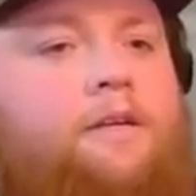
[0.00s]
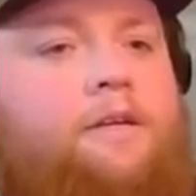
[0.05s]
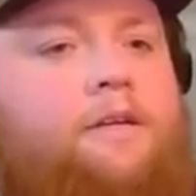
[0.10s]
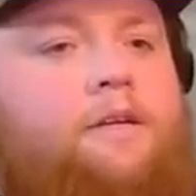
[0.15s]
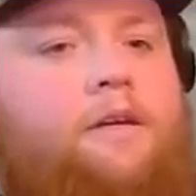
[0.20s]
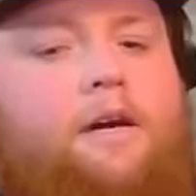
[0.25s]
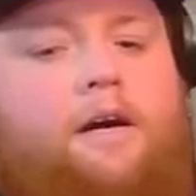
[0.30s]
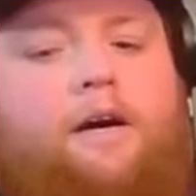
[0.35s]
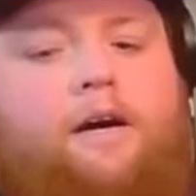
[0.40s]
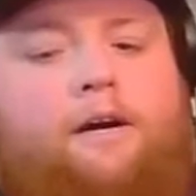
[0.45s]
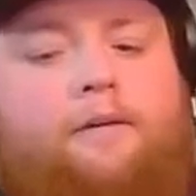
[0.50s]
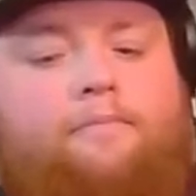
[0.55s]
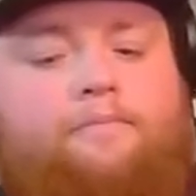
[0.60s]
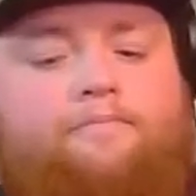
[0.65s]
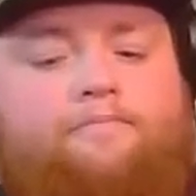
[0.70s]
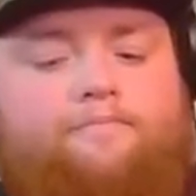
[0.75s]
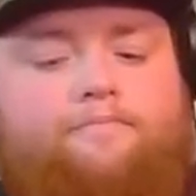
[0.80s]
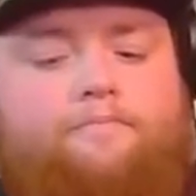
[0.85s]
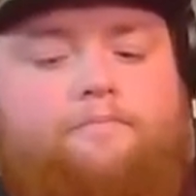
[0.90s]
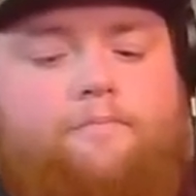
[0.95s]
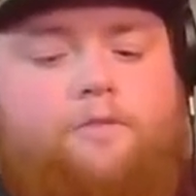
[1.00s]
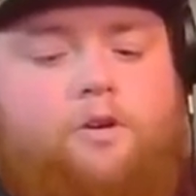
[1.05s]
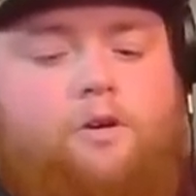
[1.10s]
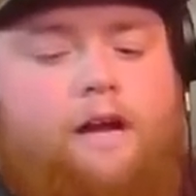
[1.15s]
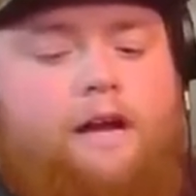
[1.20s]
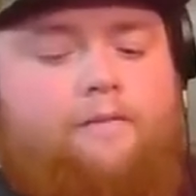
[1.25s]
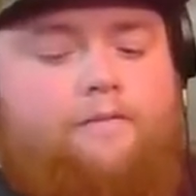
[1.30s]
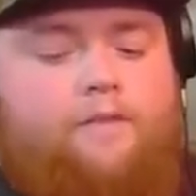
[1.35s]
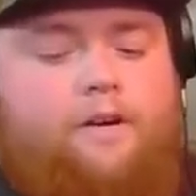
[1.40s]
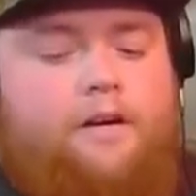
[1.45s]
or I
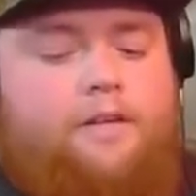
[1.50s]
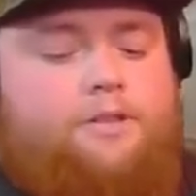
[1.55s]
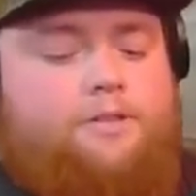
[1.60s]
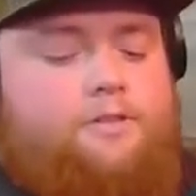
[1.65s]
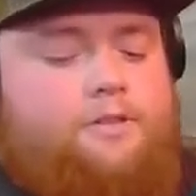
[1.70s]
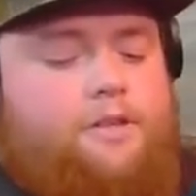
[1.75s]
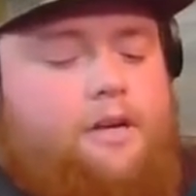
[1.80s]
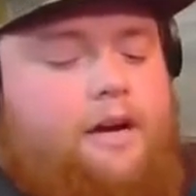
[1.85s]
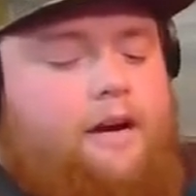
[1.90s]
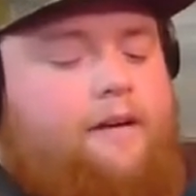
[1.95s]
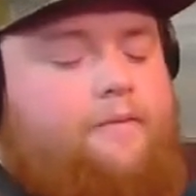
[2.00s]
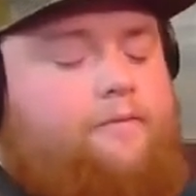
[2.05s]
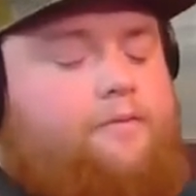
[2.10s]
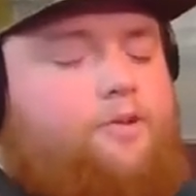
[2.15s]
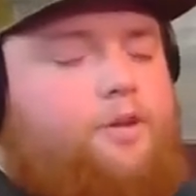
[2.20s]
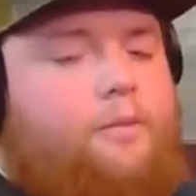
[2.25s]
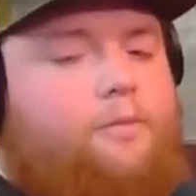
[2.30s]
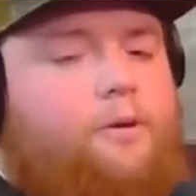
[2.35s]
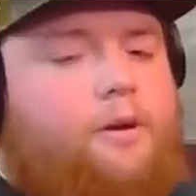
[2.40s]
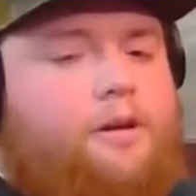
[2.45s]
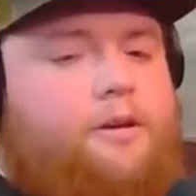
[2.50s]
have trouble